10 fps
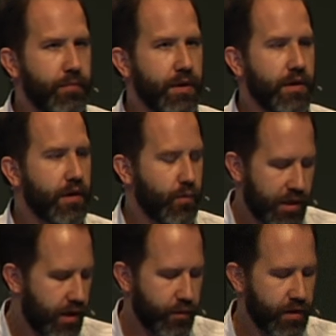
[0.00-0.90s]
but
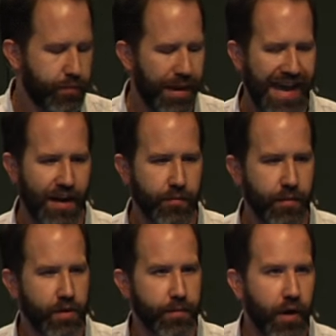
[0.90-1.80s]
with a pen.
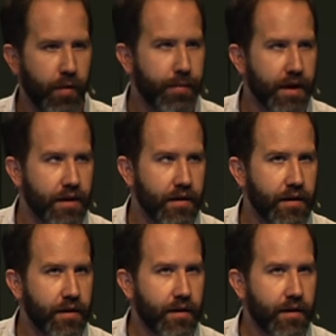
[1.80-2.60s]
But with a pump, I can.